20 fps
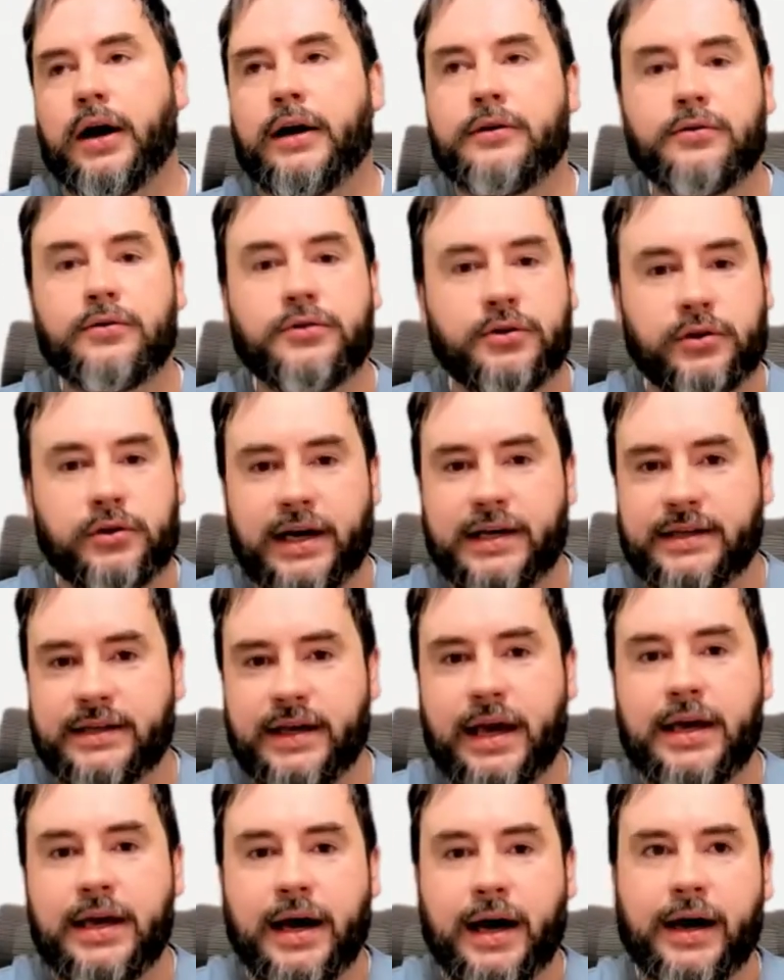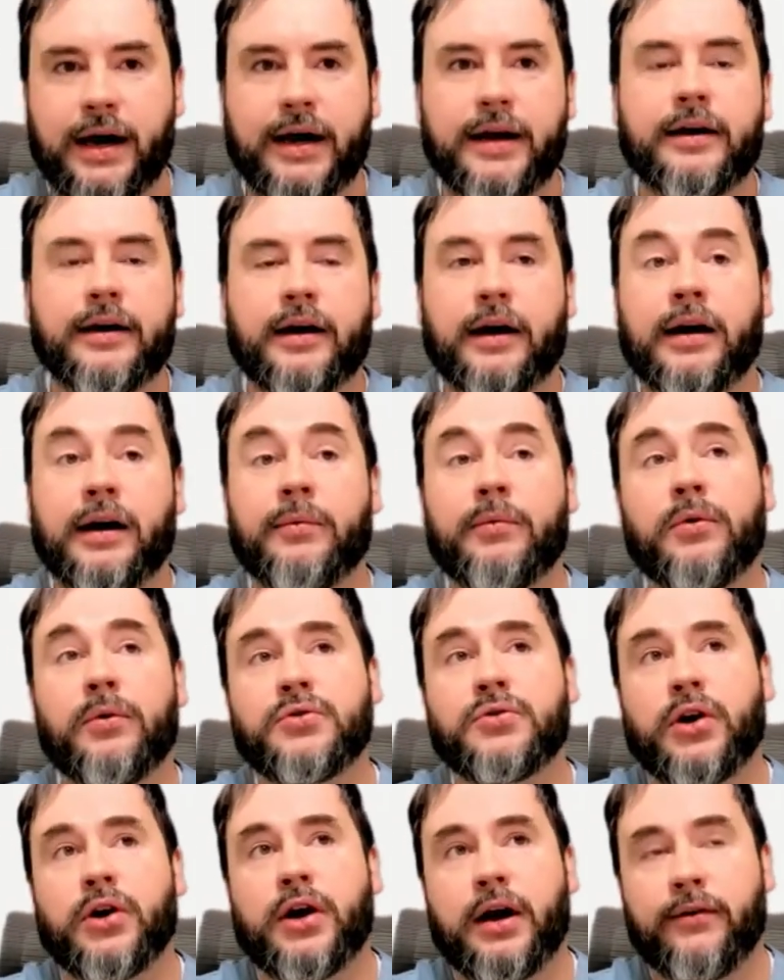utilize AI. We
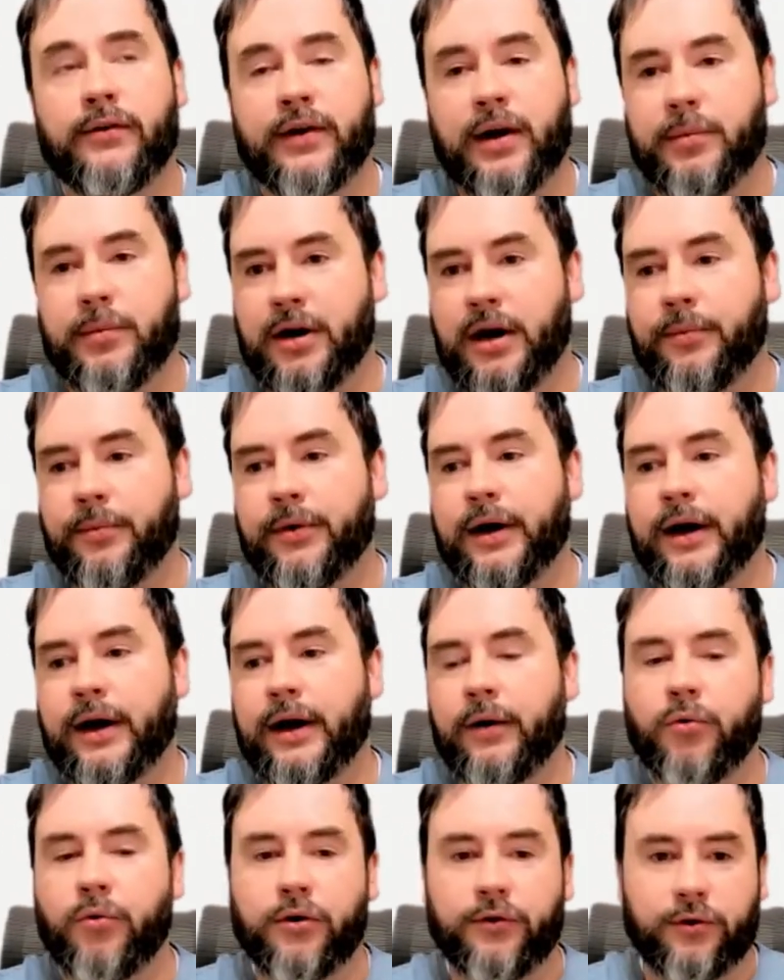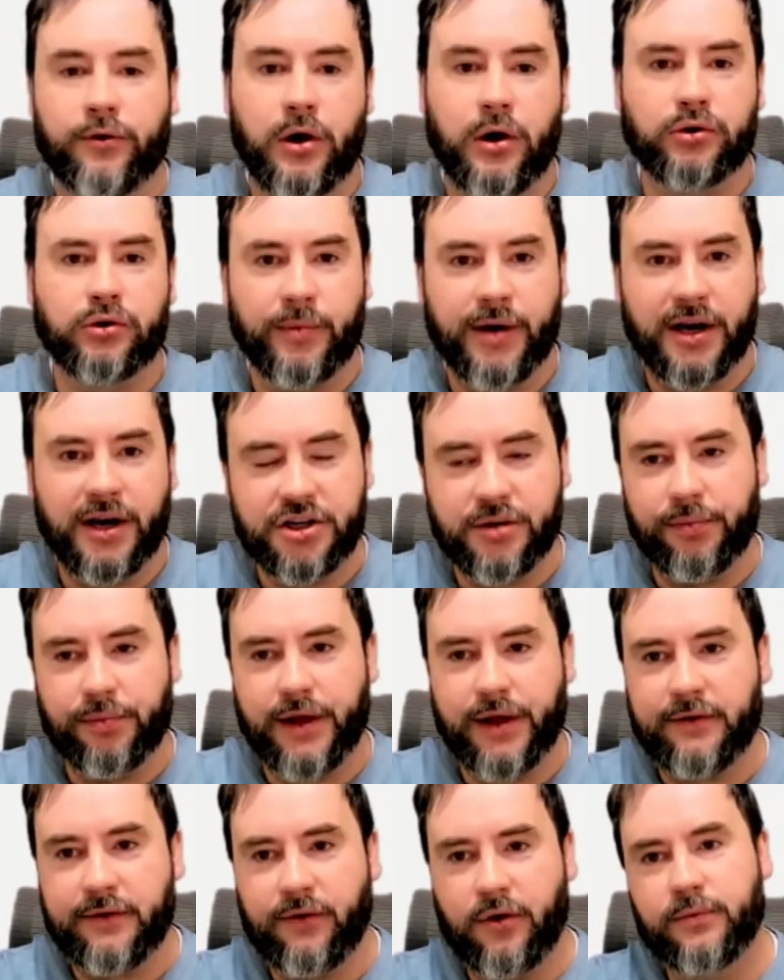also have coming up a workflow automation
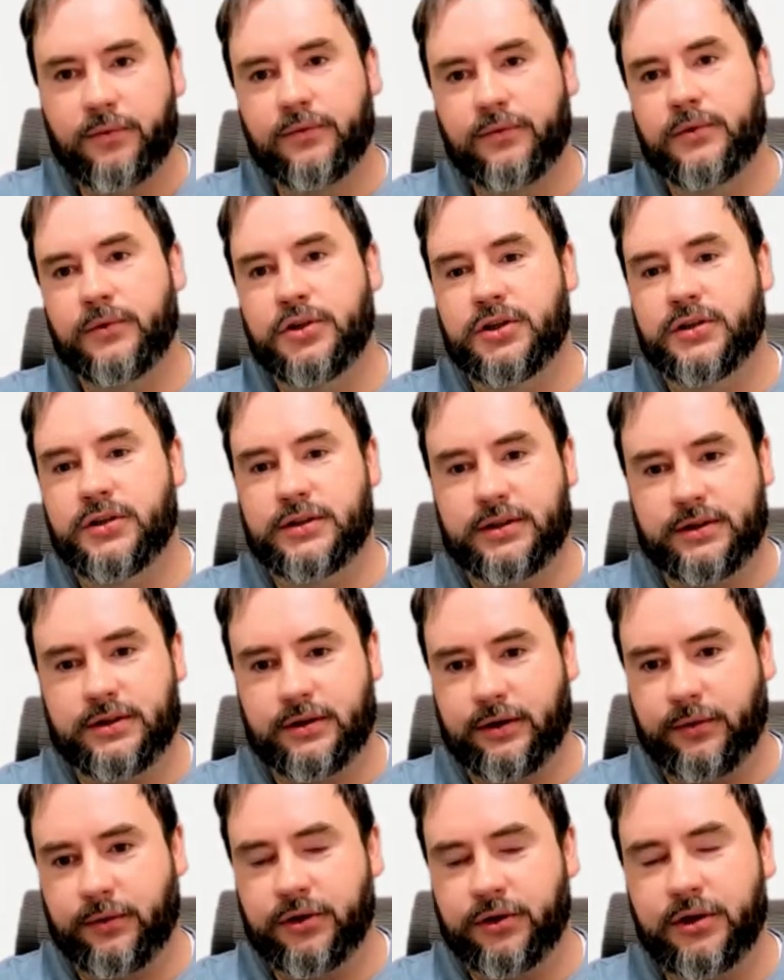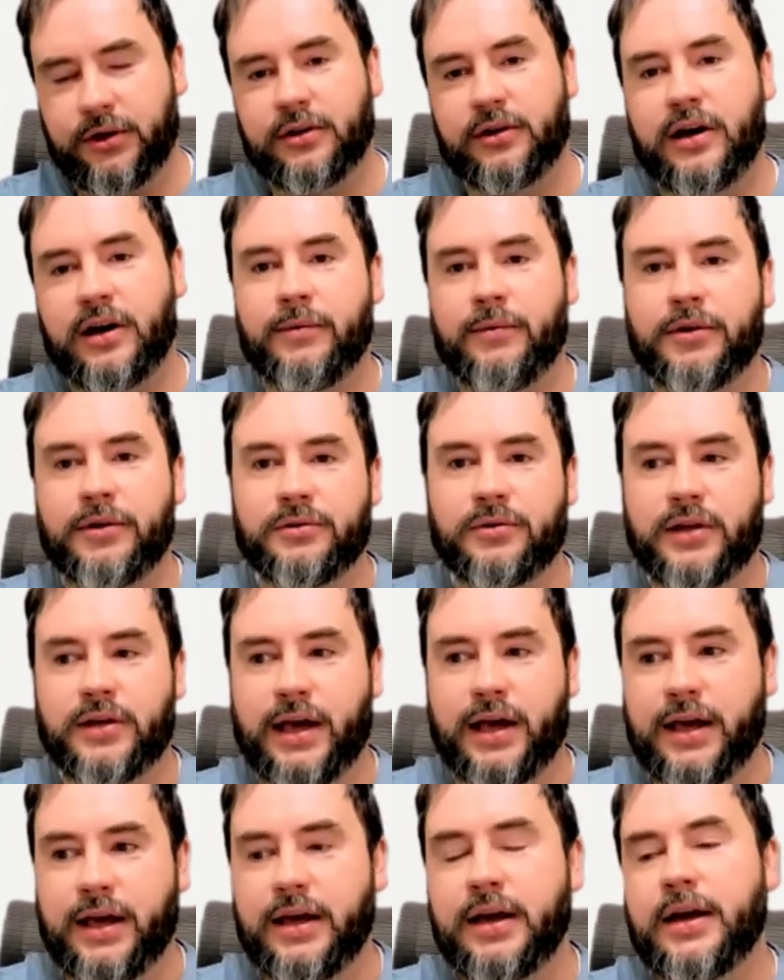platform, which is we didn't cover
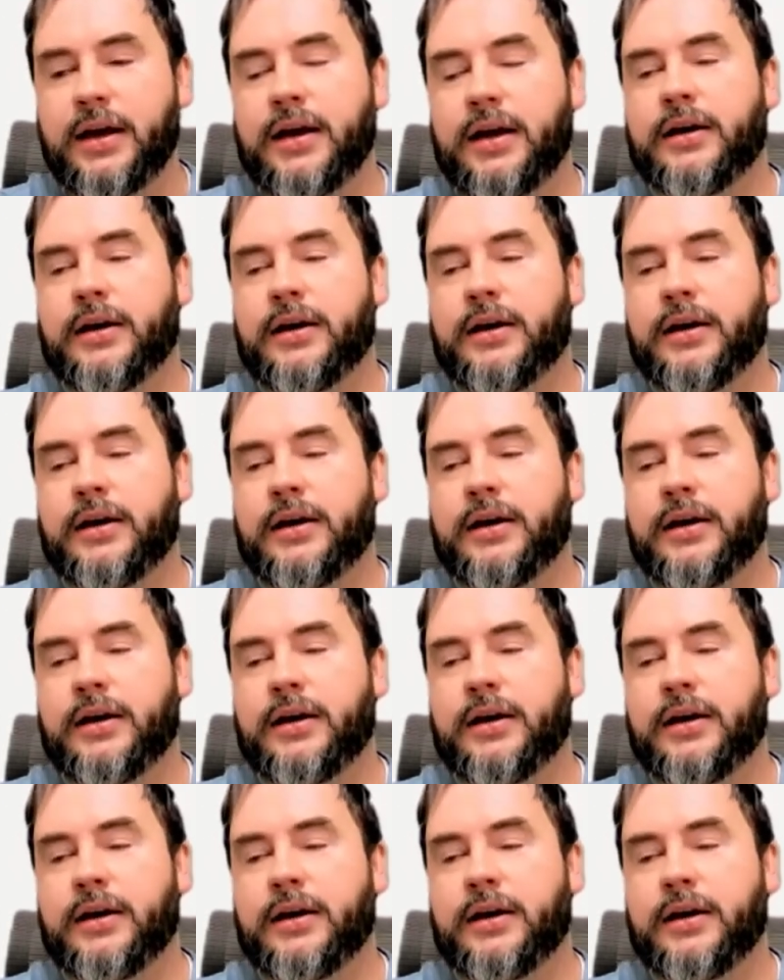today.